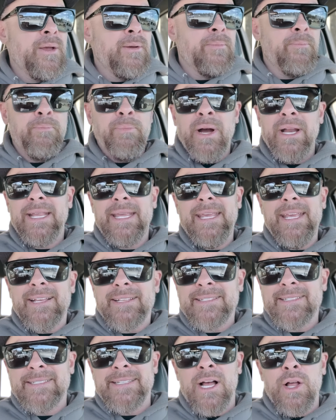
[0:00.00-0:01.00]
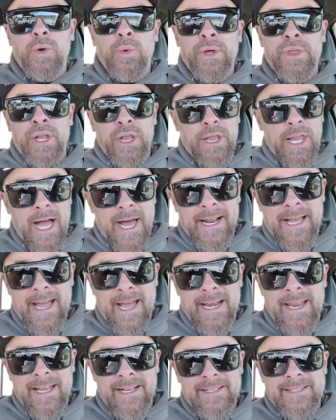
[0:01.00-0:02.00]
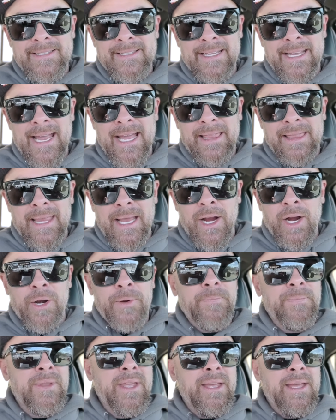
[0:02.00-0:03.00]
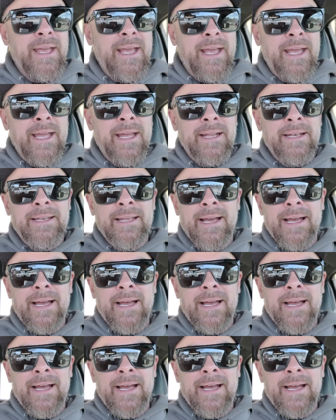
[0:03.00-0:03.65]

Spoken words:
but he has dealt with a lot of headaches to get there, and